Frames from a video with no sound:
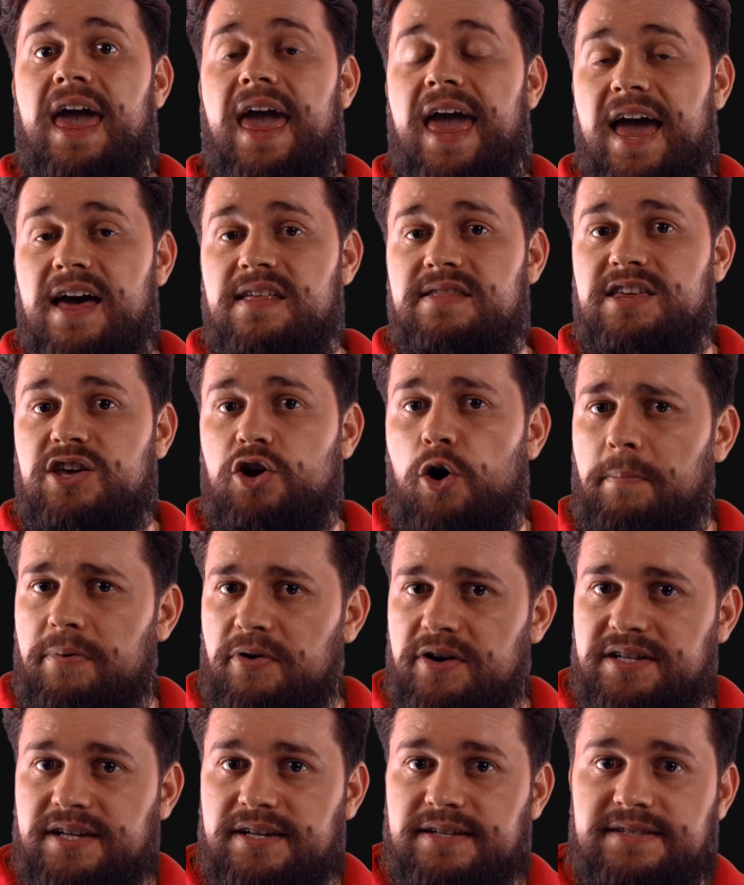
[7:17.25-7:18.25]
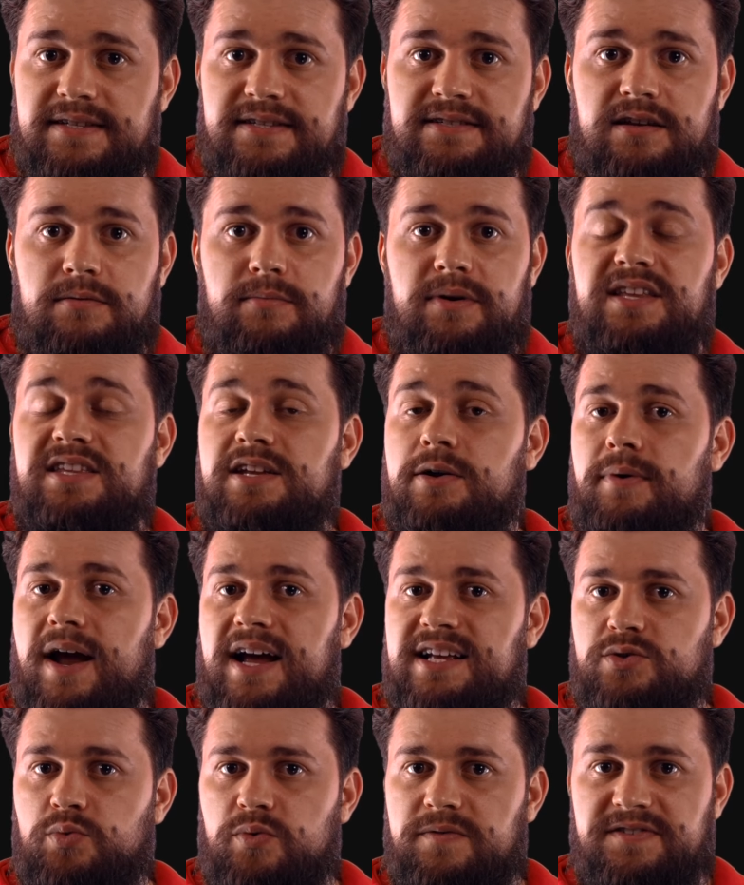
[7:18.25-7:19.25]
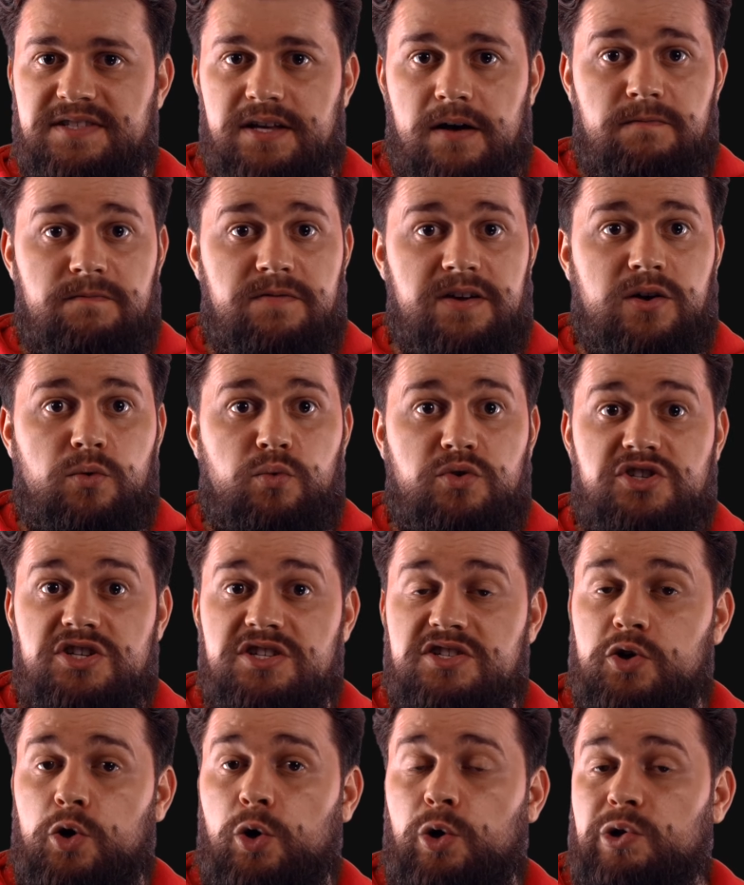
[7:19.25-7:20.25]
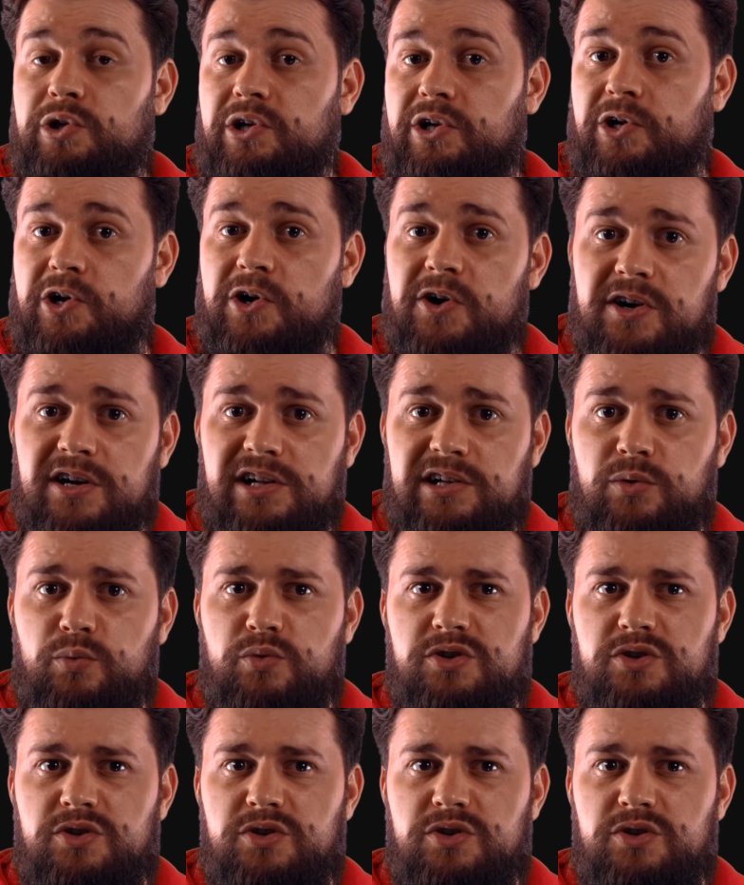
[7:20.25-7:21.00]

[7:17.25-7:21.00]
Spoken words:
and the operating system interacts with something which is called the kernel,